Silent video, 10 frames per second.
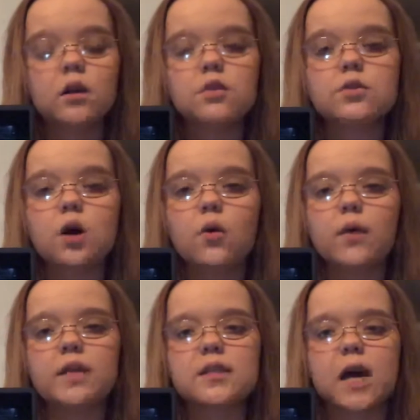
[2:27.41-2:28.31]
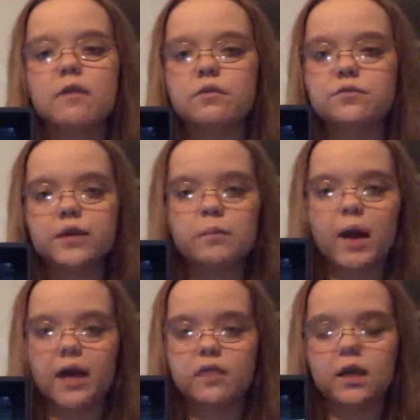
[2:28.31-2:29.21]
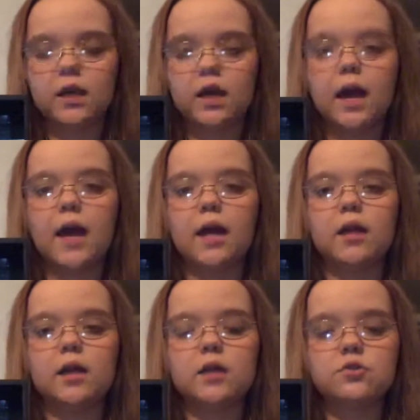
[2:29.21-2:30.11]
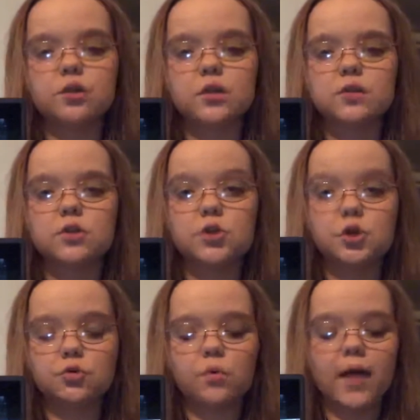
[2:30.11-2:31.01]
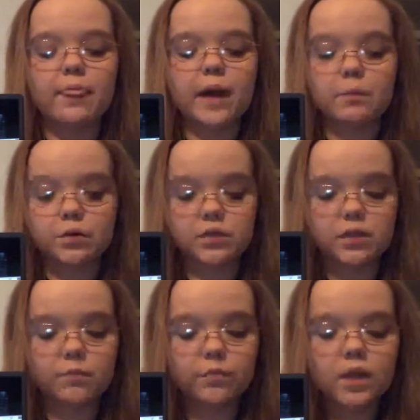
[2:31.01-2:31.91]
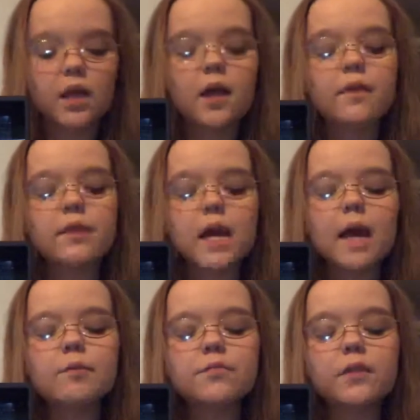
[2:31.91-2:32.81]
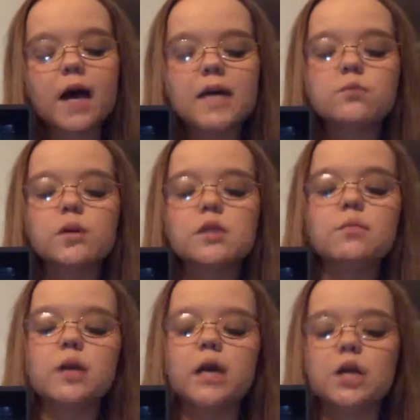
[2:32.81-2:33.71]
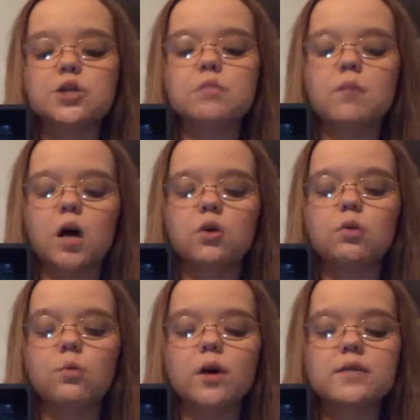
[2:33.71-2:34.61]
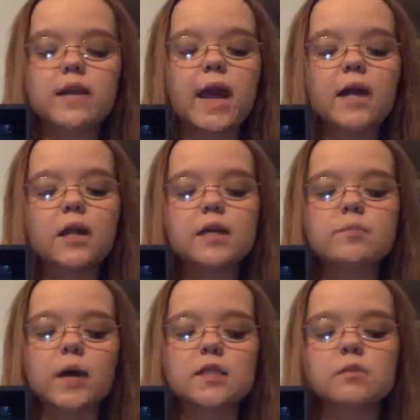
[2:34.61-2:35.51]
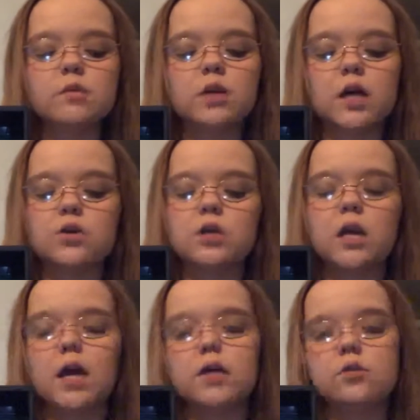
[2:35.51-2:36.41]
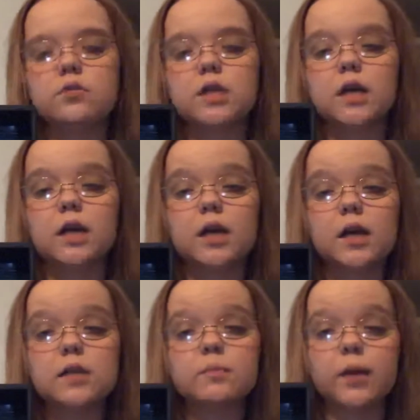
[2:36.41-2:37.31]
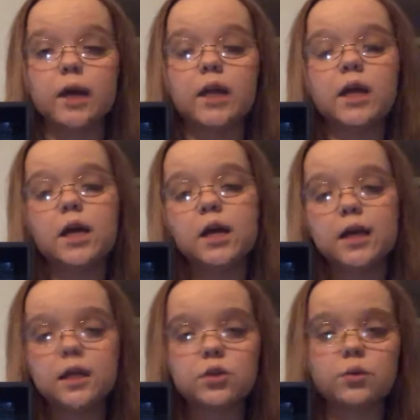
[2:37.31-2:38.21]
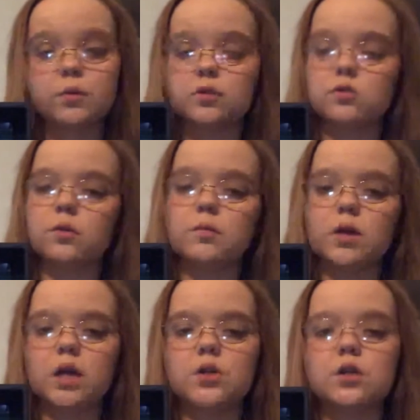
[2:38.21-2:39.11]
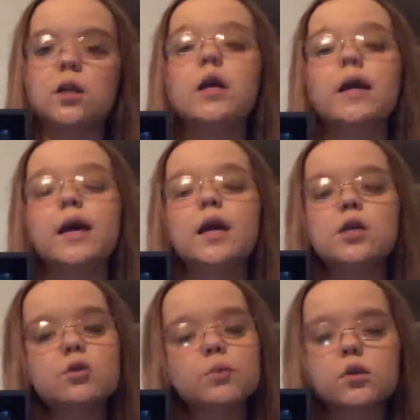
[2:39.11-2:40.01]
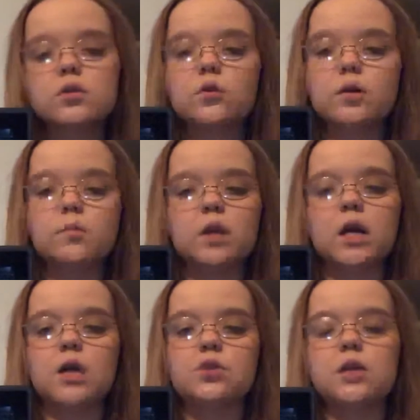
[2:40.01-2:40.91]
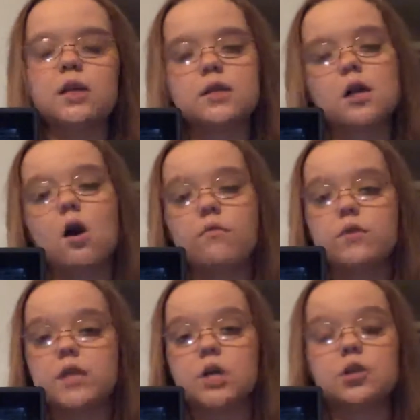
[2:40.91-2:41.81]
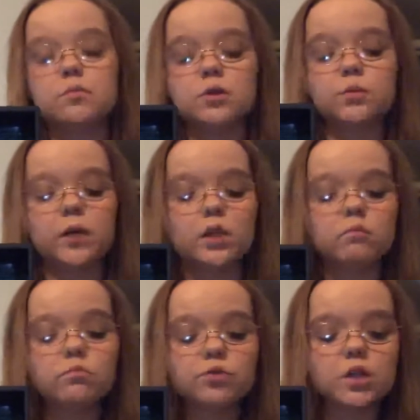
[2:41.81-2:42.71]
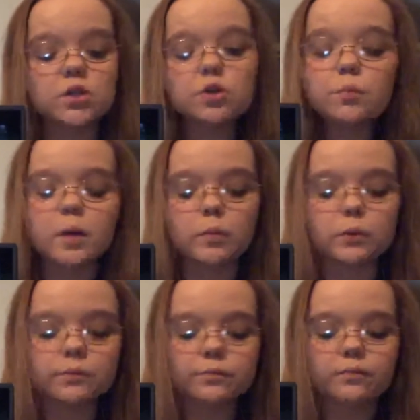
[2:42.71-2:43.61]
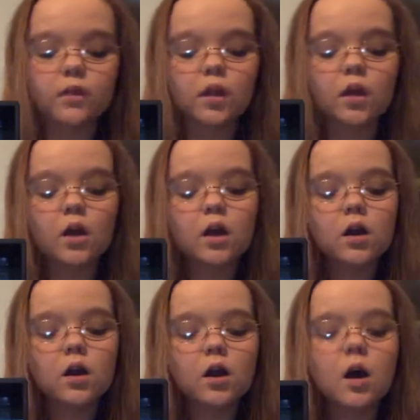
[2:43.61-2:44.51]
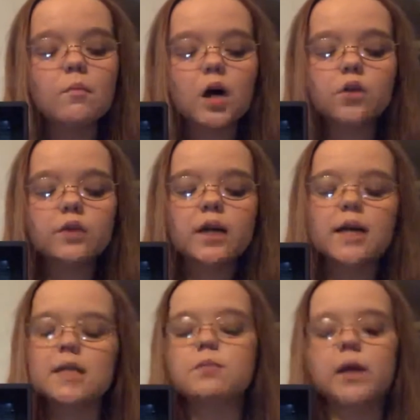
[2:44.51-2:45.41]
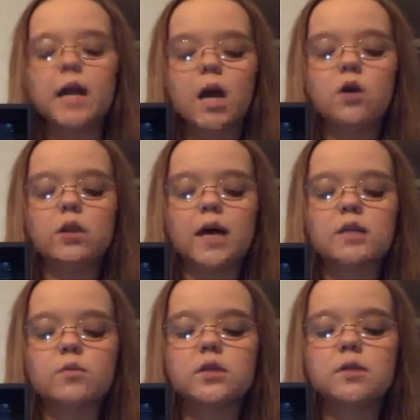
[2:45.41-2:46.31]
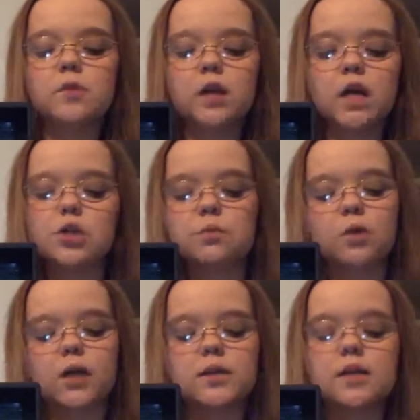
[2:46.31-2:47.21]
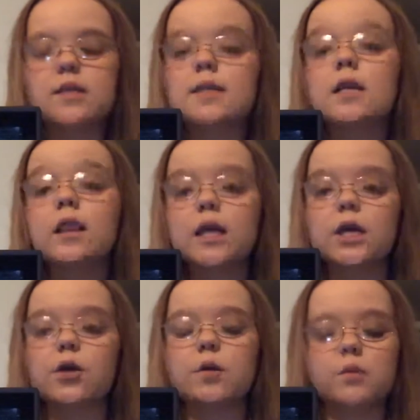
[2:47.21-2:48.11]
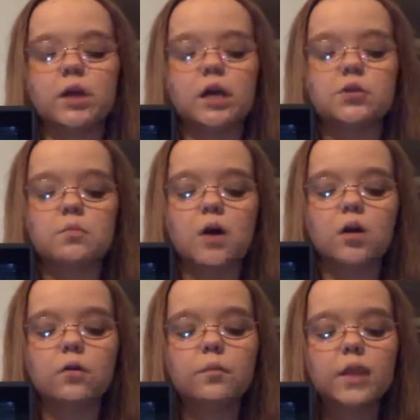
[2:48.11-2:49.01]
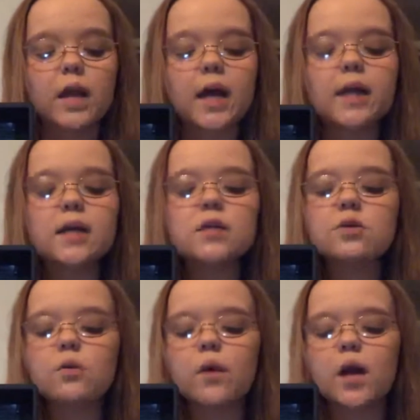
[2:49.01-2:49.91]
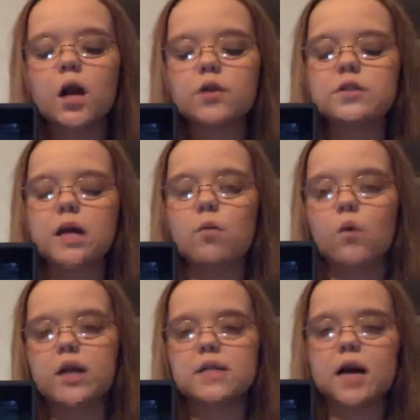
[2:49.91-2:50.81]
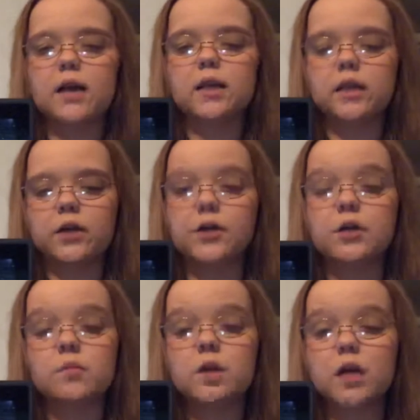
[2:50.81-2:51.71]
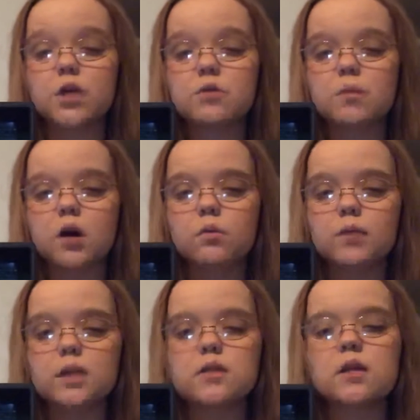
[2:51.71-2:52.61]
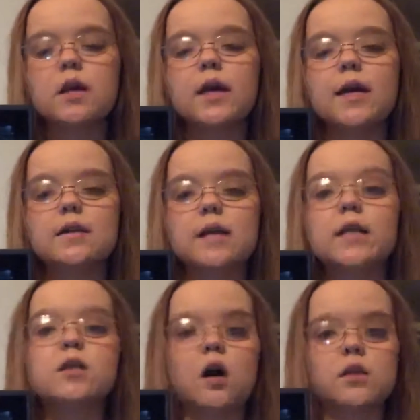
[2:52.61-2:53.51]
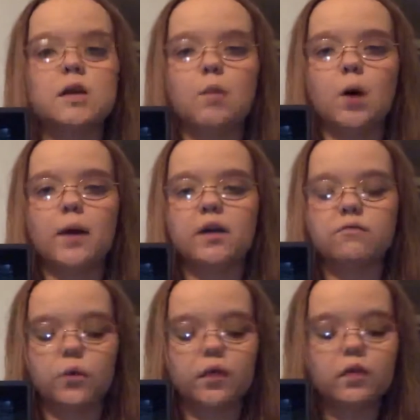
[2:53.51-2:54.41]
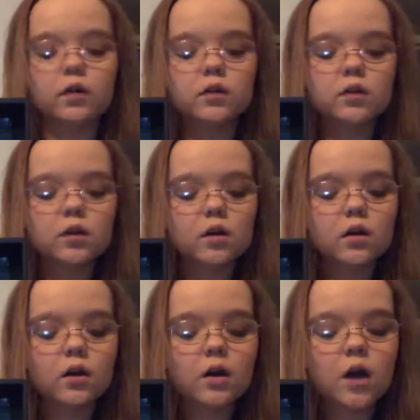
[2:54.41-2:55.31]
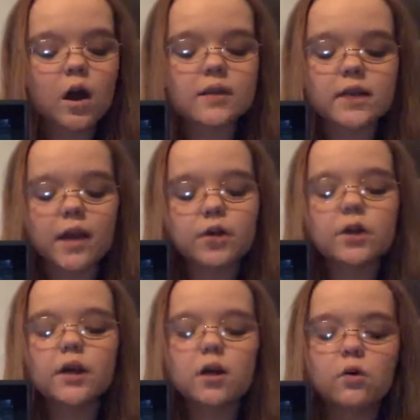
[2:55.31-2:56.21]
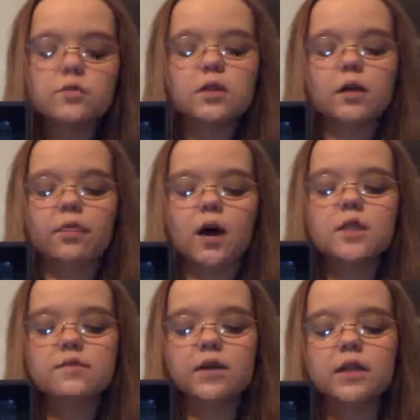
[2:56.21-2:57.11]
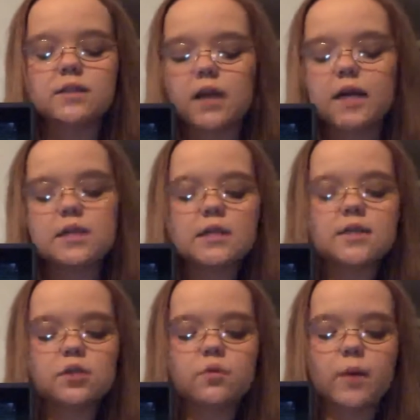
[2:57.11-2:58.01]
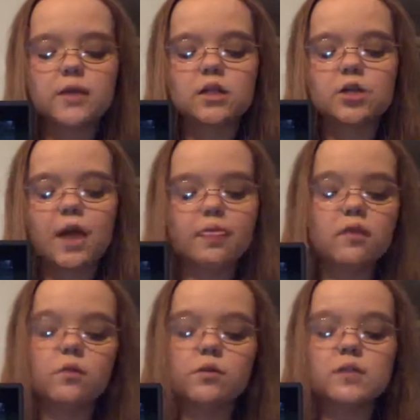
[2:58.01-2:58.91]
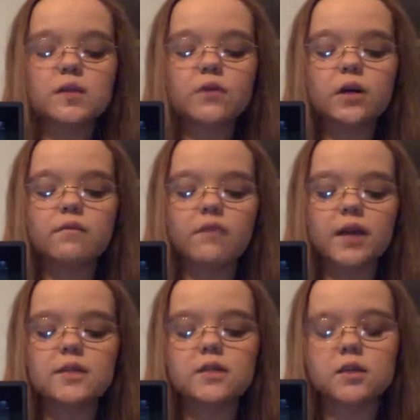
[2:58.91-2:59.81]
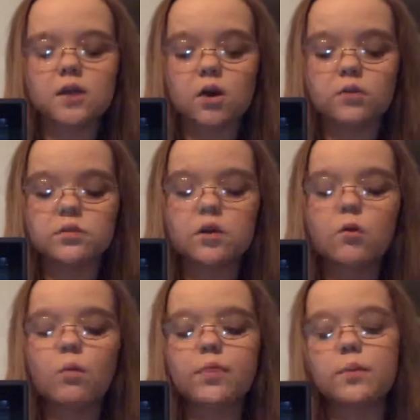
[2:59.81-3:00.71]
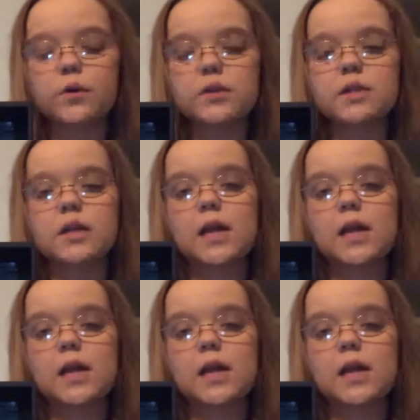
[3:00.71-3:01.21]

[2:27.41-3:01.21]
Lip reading: So it's kind of a feedback thing, and it's just you and that person. The aim of Laswell's communication model was to analyze mass communication and use to explain interpersonal communication. Interpersonal communication is a conversation between just 2 people. A model that can explain Harold Laswell's communication process is a linear communication model. An easier way to understand what exactly linear communication model means is like tossing a ball back and forth. A sender encodes their thoughts, feelings, and ideas into a message, and then the receiver conveys and decodes what the person